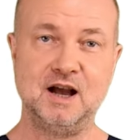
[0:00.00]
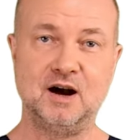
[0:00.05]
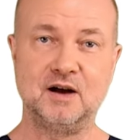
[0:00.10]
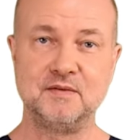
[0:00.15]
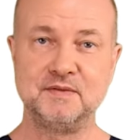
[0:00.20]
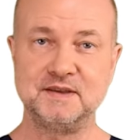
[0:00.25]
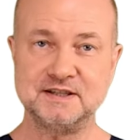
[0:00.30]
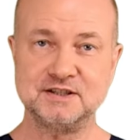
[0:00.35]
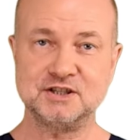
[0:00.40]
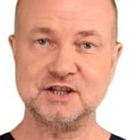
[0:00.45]

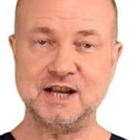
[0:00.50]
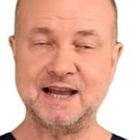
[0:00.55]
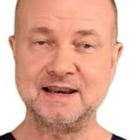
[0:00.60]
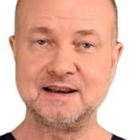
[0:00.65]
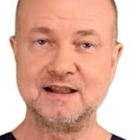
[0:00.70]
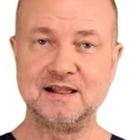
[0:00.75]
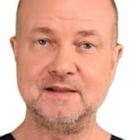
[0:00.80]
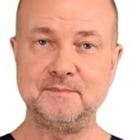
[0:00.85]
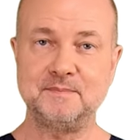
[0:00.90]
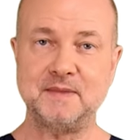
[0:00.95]
On this
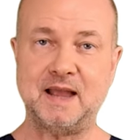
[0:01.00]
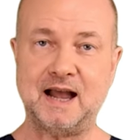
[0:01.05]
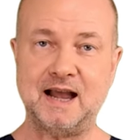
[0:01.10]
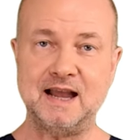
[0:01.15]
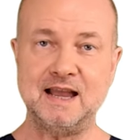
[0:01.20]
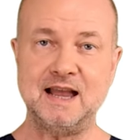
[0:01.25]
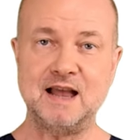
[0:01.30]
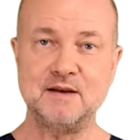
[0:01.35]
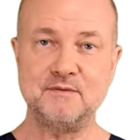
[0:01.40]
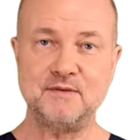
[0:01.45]
channel,
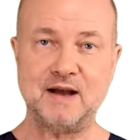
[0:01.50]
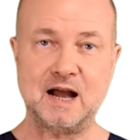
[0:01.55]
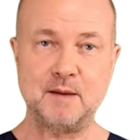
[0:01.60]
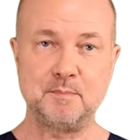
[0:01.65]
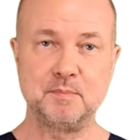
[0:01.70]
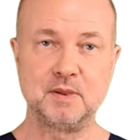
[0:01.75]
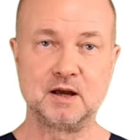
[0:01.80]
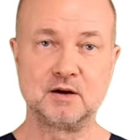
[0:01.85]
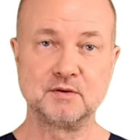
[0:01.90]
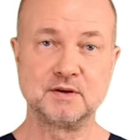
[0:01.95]
I have
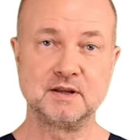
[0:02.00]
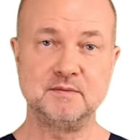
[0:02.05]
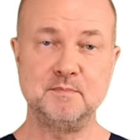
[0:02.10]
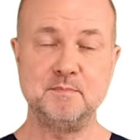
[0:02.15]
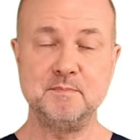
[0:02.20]
uploaded